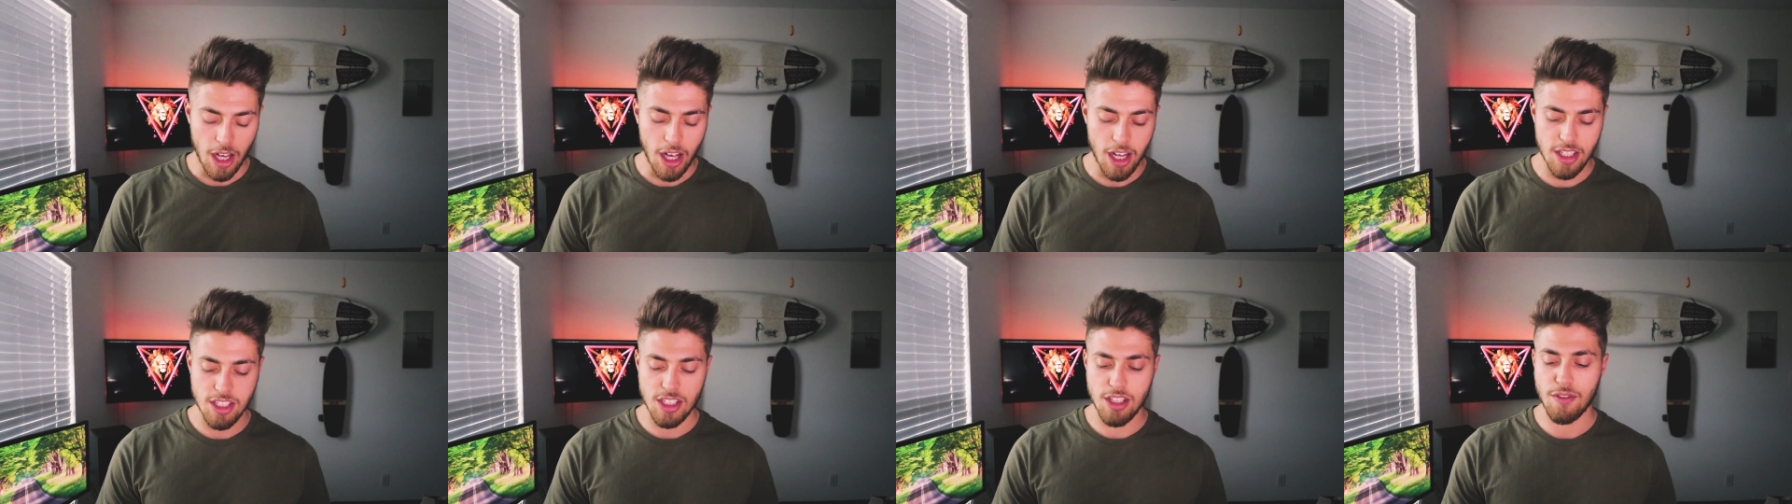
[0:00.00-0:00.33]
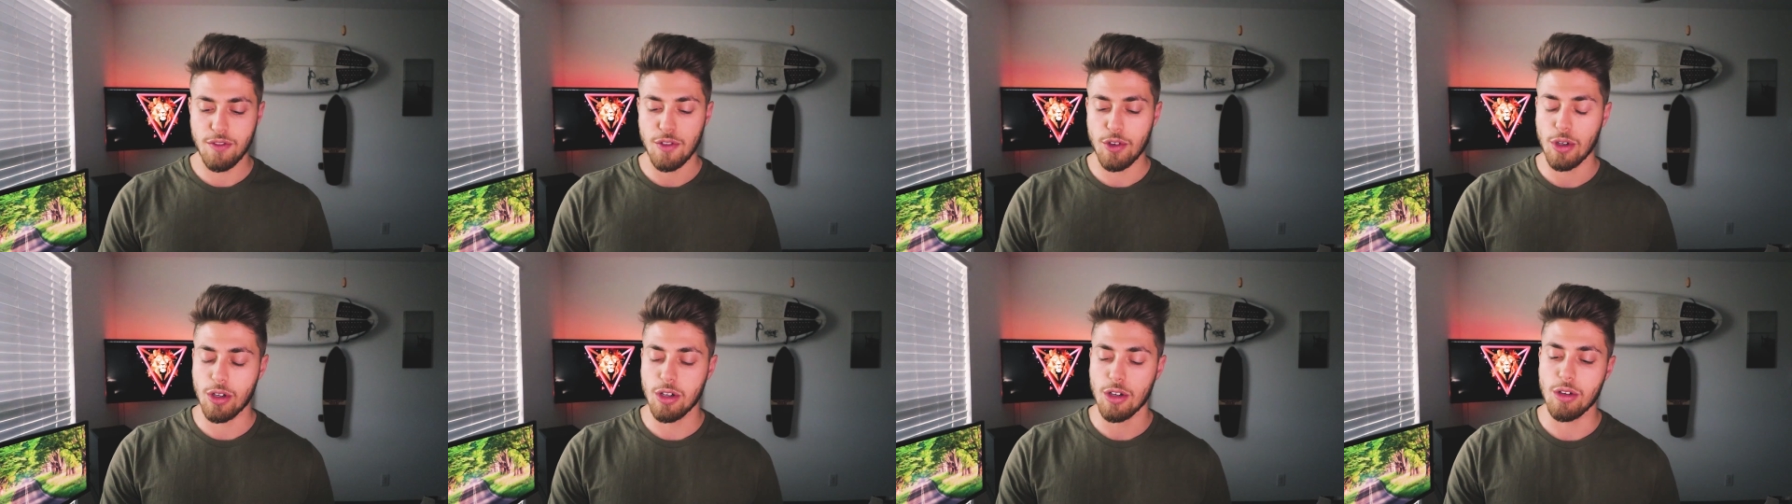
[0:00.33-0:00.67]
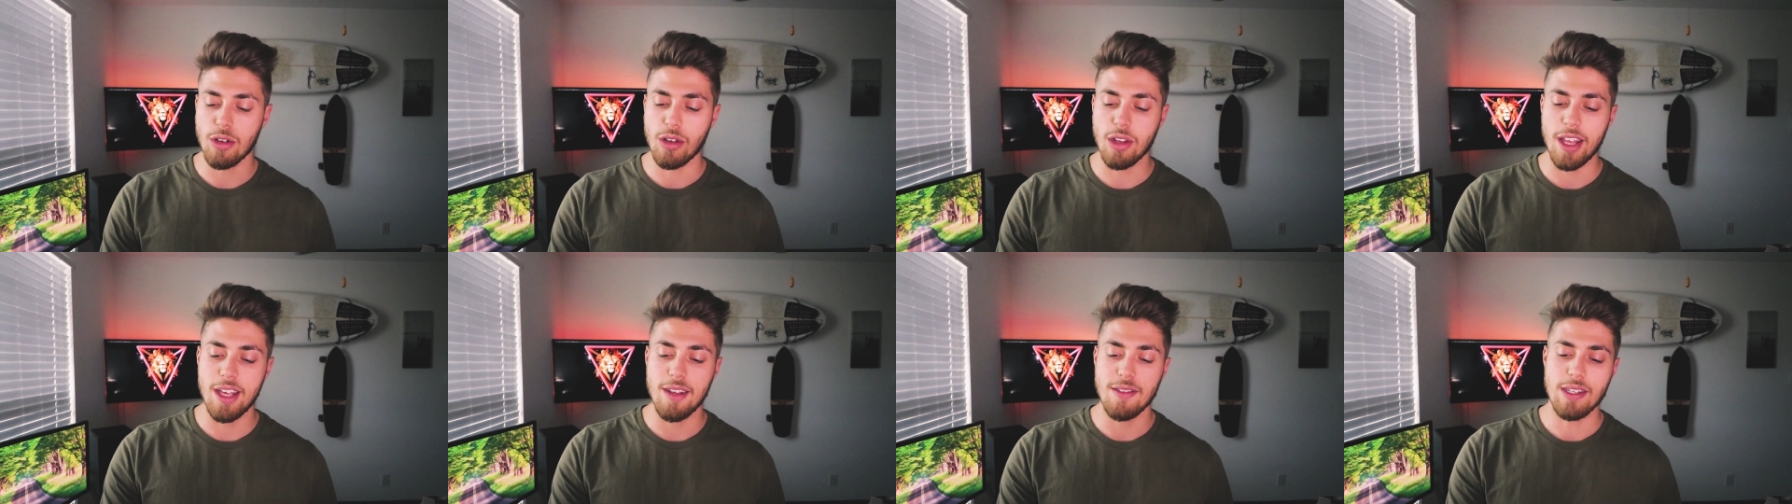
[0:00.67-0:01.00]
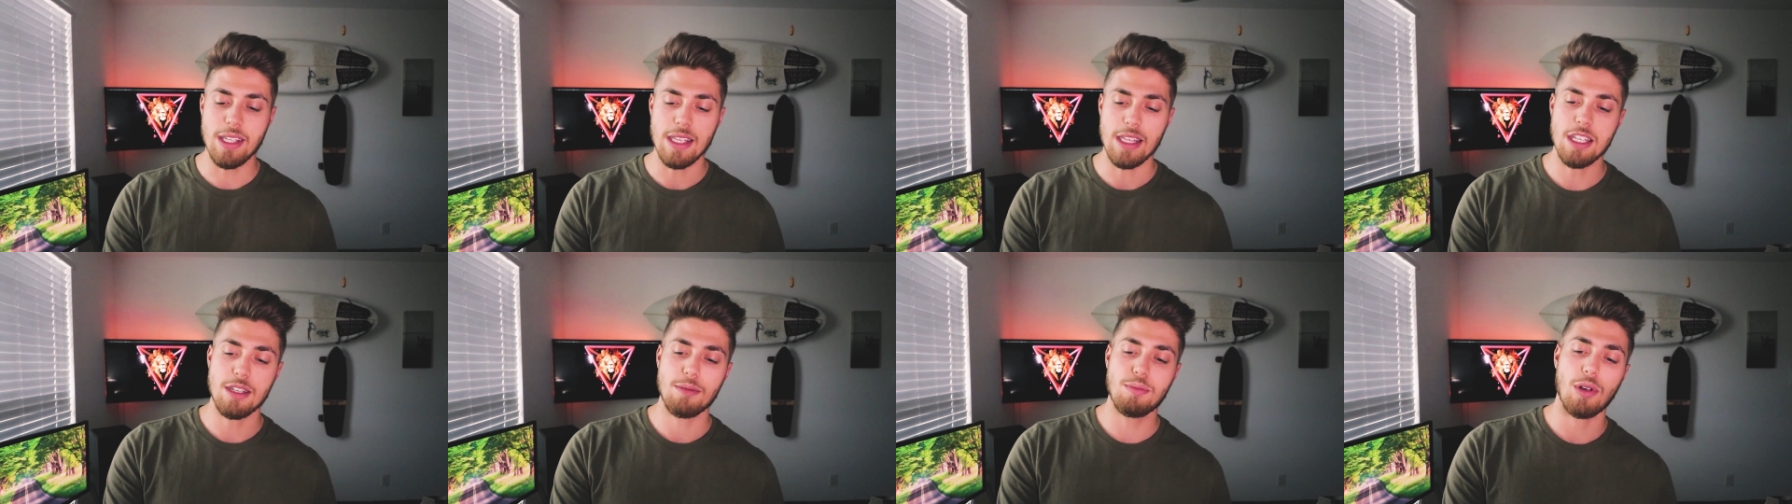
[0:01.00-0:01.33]
Hanz de Fuko claims
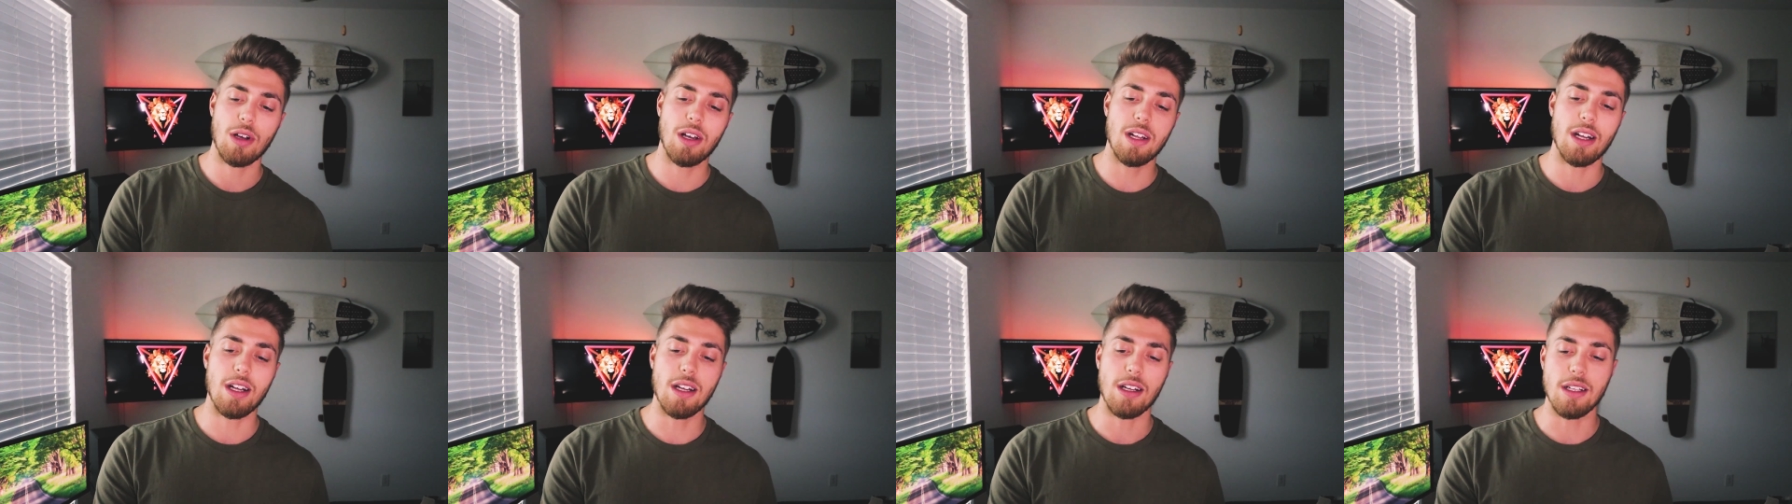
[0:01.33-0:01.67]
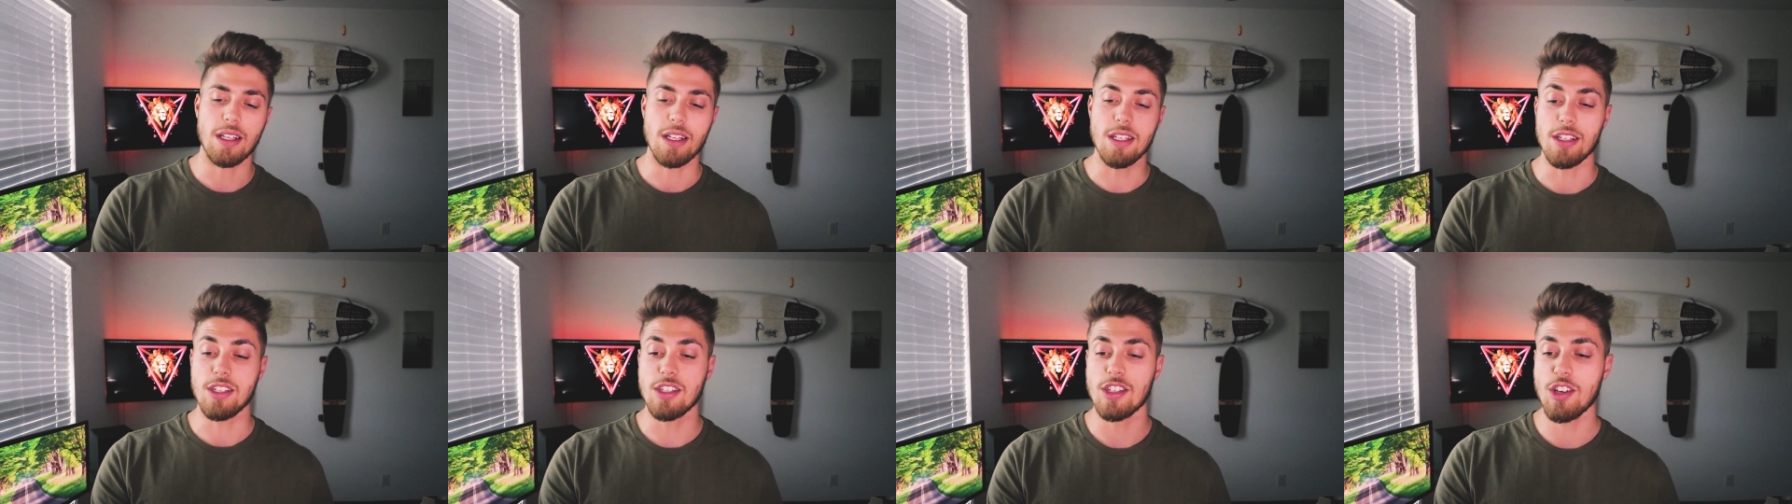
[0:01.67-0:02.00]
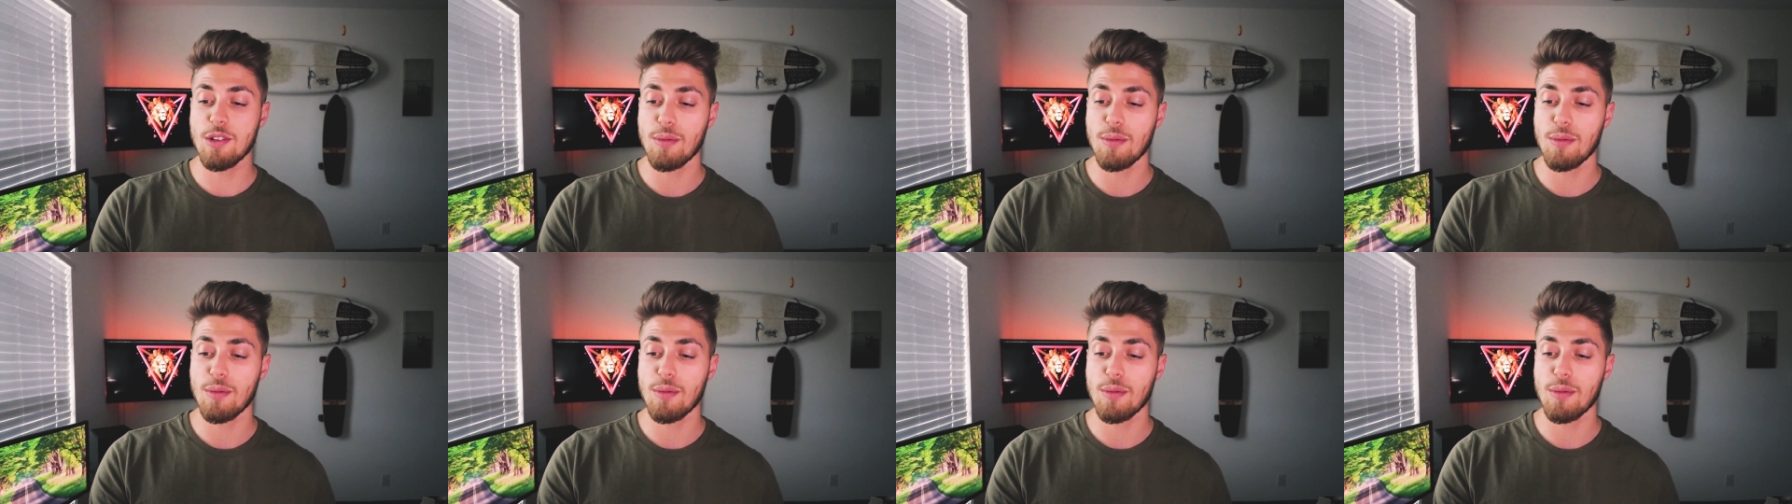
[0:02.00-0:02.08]
that this product is